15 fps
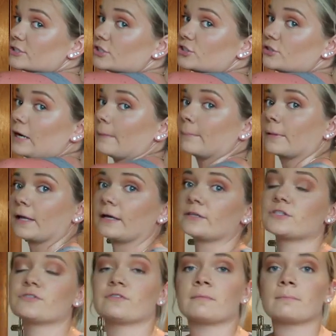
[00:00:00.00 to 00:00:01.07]
strap
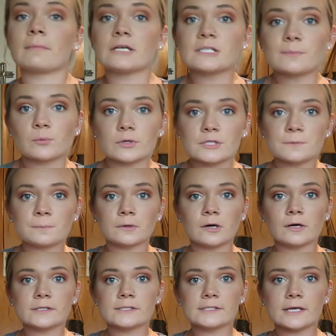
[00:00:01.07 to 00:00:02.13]
lines from my sports
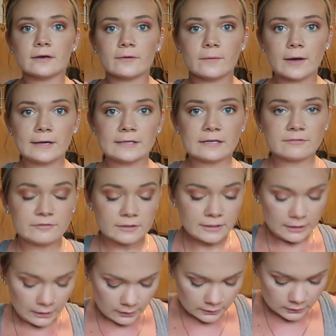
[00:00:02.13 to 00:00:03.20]
bra. So I definitely
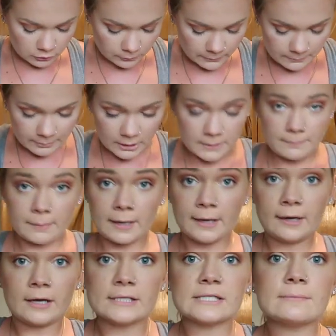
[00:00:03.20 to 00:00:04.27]
got a little bit burnt, but I
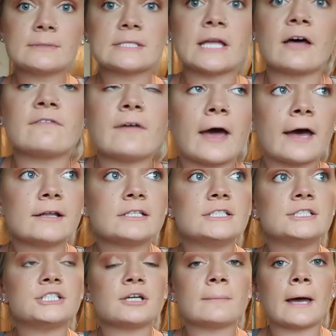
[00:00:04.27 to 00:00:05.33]
got some stuff at
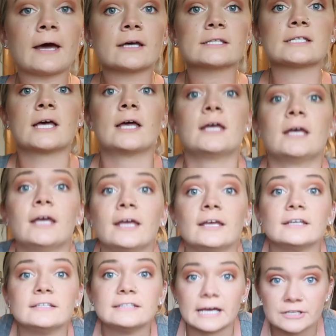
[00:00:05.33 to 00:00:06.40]
T J Maxx.
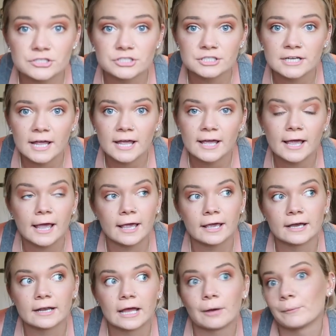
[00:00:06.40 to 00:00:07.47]
Yesterday,
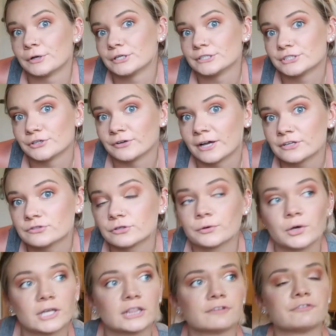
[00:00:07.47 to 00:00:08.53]
and I wanted to show you guys real
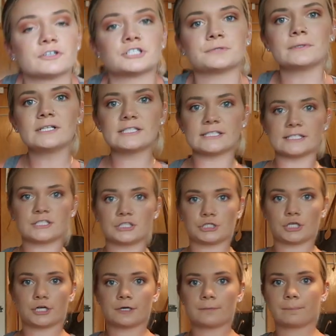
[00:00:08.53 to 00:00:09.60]
quick. The first one is this
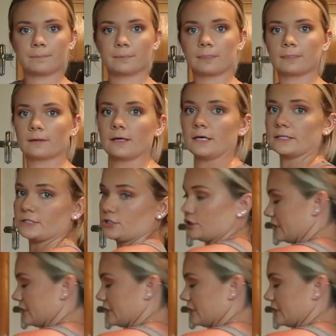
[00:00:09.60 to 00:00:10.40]
shirt. It's